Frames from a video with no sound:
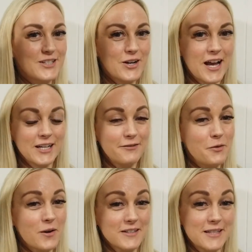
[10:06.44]
your hand if
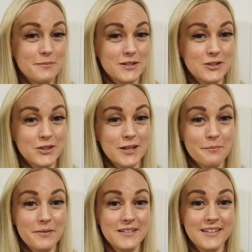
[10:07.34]
you want to see Mr.
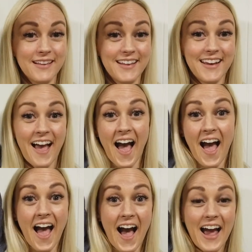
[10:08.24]
Tim be silly.
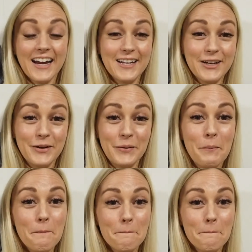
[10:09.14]
I do.